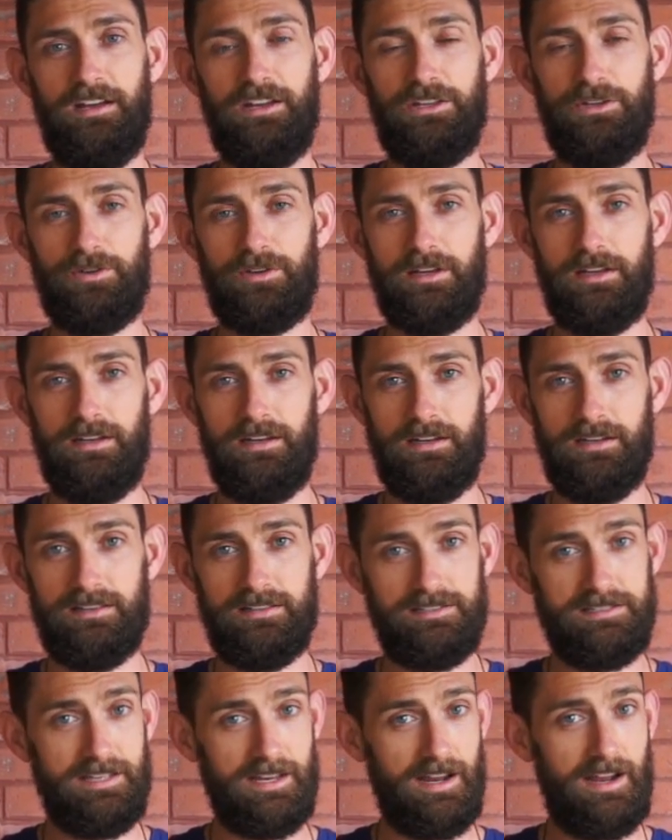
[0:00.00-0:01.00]
You can
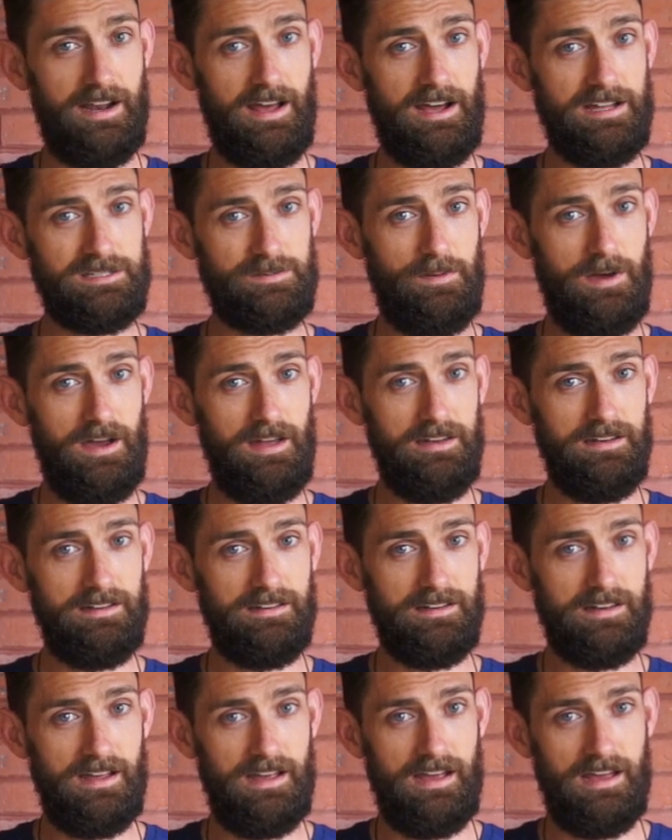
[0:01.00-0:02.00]
sit on a hot
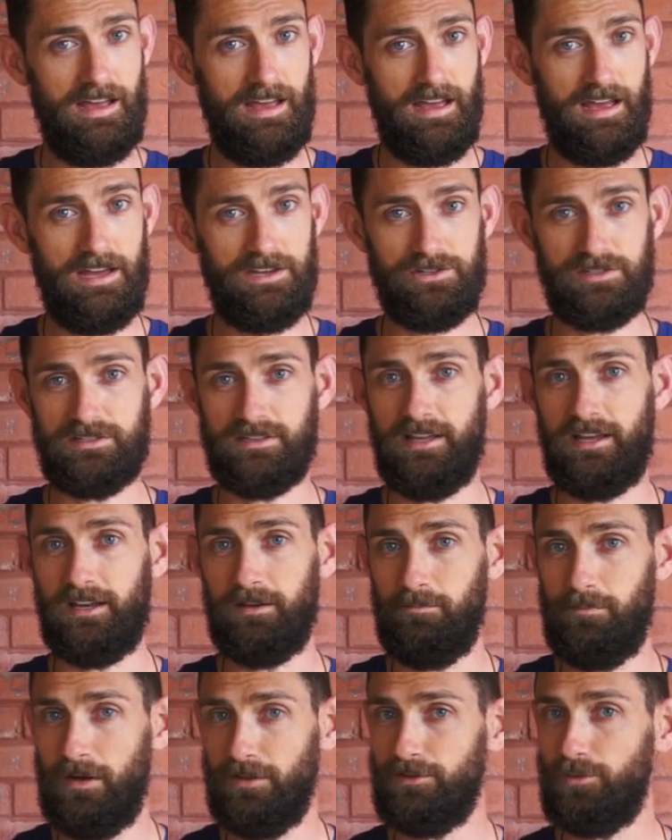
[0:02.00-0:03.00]
spot and just let it
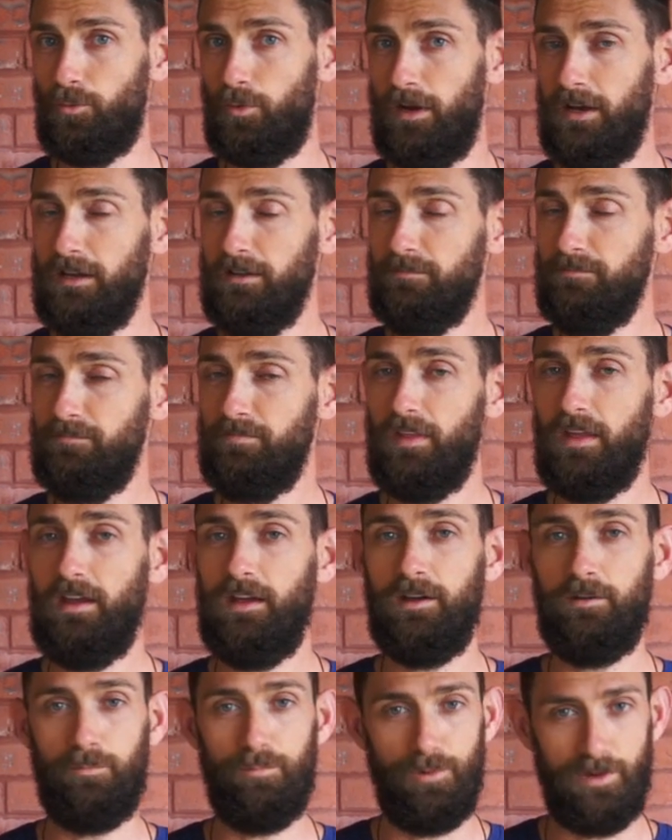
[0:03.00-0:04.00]
melt away,
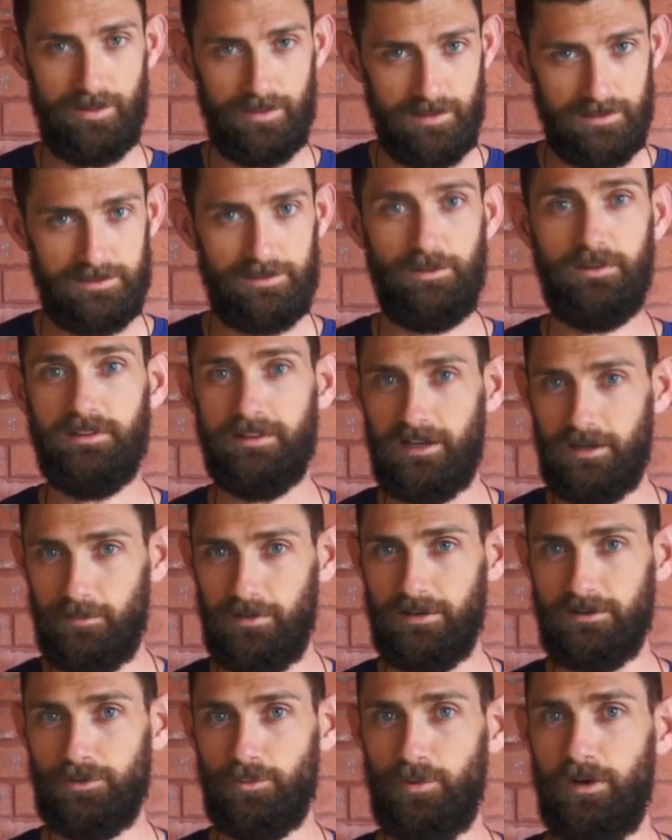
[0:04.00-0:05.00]
breathe into it, let it
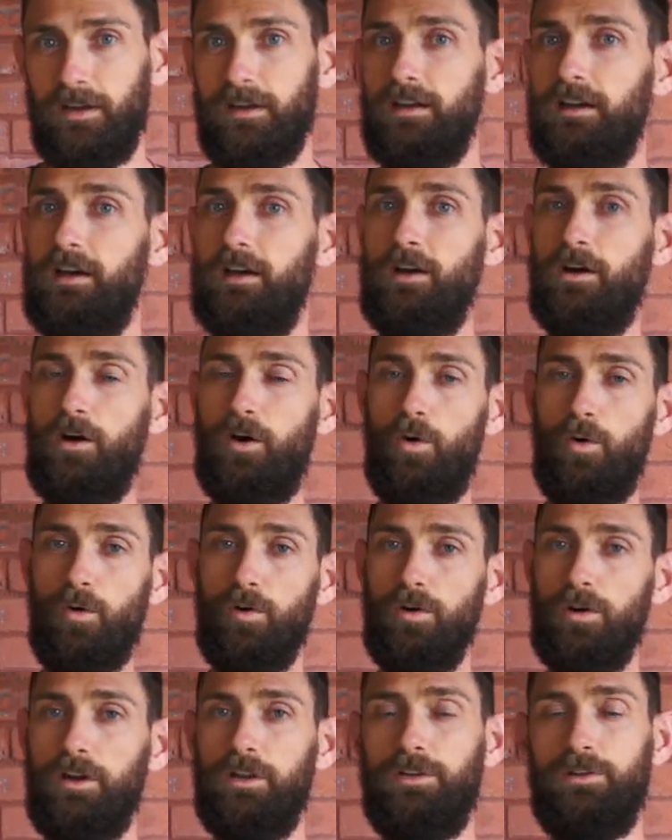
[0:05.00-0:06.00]
melt away,
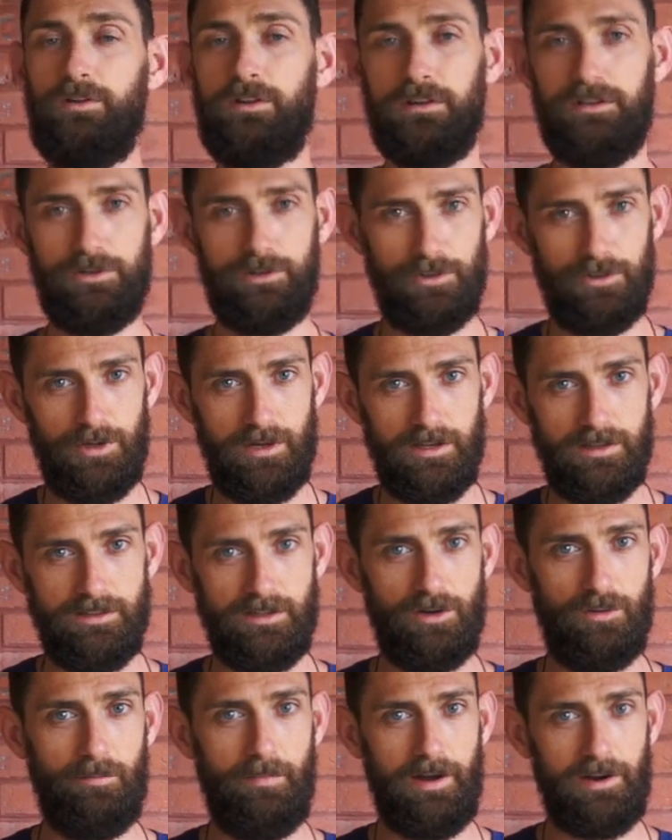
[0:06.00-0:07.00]
or you can do
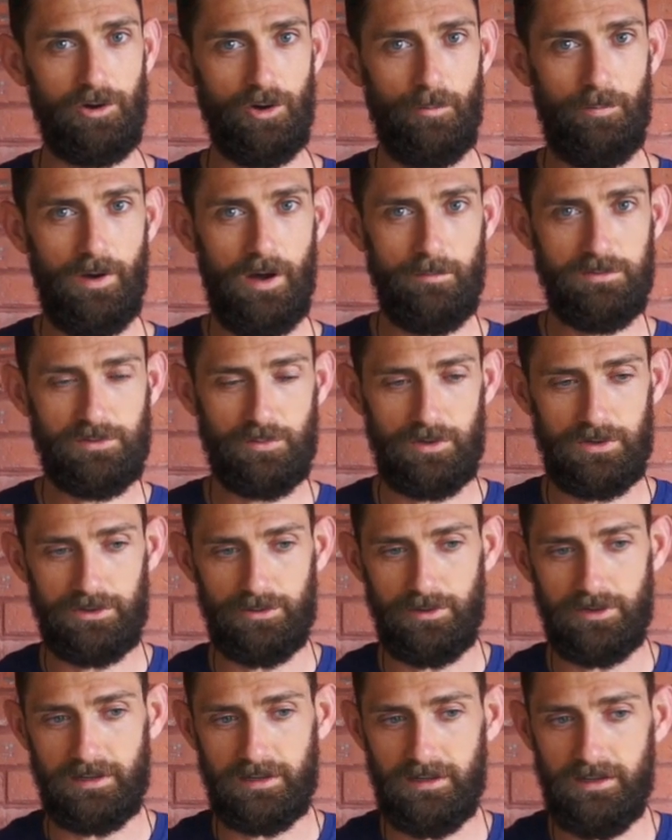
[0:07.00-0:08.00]
little micro pumps where you're
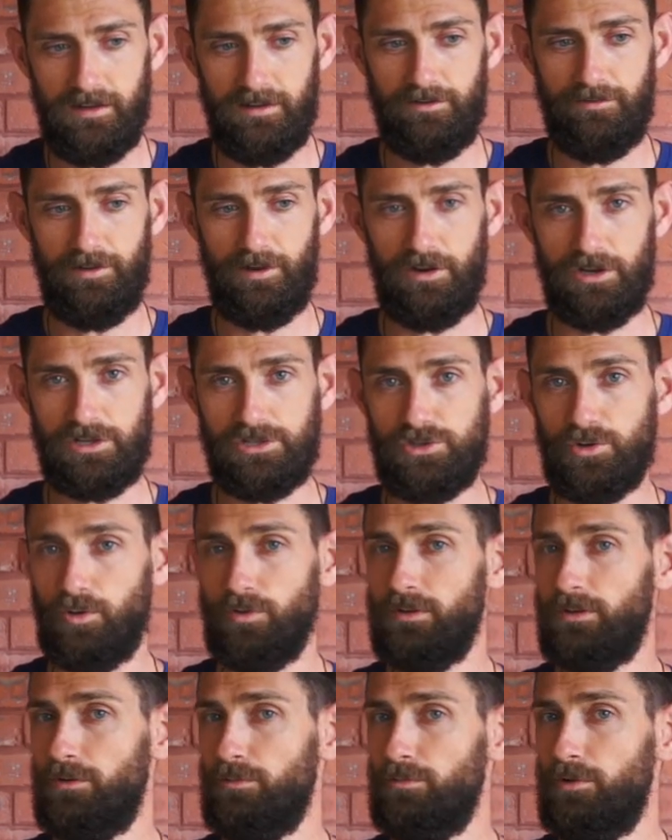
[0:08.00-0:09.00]
doing very
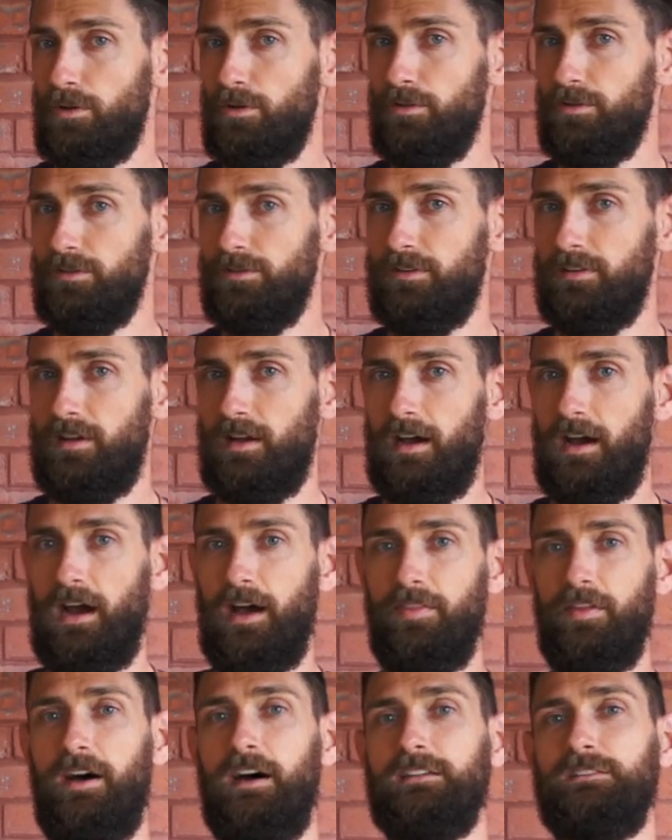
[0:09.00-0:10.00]
short little rolls
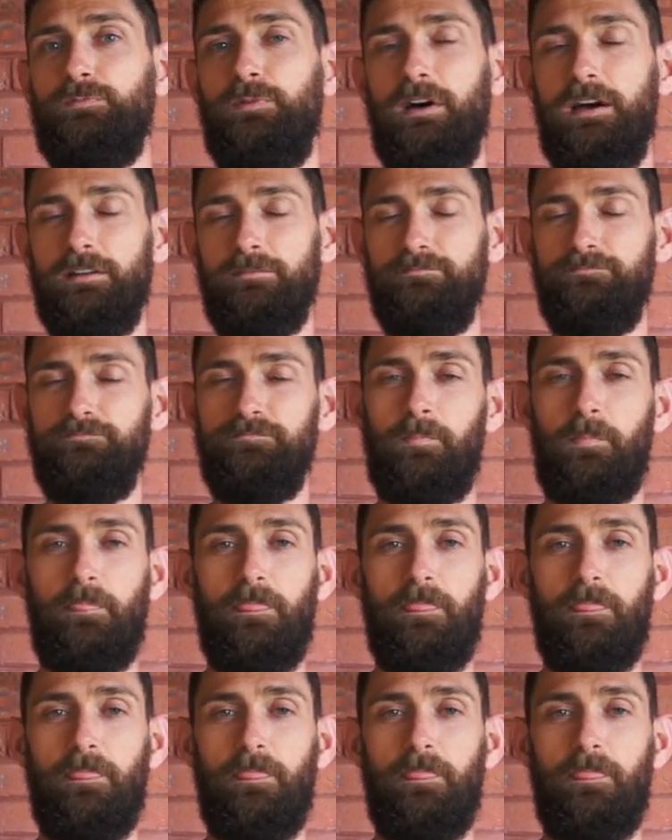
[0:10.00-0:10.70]
on the hot spot.